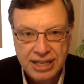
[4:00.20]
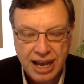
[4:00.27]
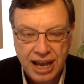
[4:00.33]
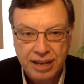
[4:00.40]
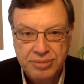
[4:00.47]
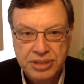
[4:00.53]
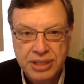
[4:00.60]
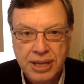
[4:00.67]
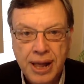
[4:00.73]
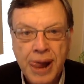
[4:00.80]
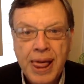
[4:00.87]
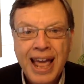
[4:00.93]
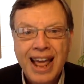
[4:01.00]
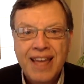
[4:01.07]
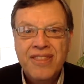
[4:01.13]
times.
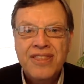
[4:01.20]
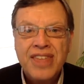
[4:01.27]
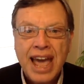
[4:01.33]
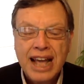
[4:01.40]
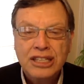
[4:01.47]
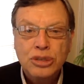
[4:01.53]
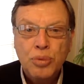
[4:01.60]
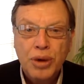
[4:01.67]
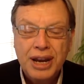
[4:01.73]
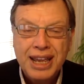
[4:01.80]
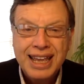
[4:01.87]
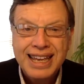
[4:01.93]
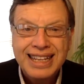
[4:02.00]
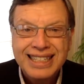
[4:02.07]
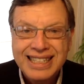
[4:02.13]
And that's what
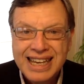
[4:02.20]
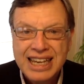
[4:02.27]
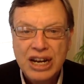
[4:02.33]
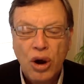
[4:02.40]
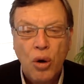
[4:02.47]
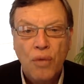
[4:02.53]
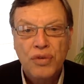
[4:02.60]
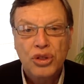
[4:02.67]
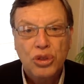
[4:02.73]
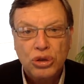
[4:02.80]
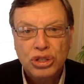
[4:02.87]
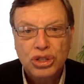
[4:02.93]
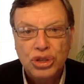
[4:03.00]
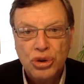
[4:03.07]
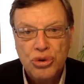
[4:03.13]
he did over
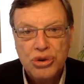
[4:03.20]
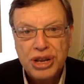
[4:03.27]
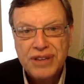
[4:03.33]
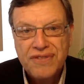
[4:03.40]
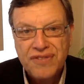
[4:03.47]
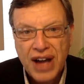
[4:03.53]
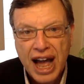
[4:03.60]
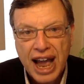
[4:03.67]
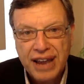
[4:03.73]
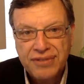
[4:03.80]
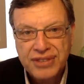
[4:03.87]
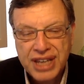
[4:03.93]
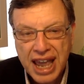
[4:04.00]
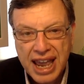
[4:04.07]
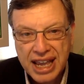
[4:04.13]
those
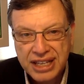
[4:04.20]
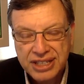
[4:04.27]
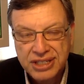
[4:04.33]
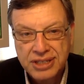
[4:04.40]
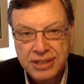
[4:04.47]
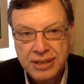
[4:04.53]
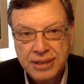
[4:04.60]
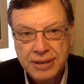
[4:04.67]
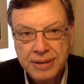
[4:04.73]
35 days.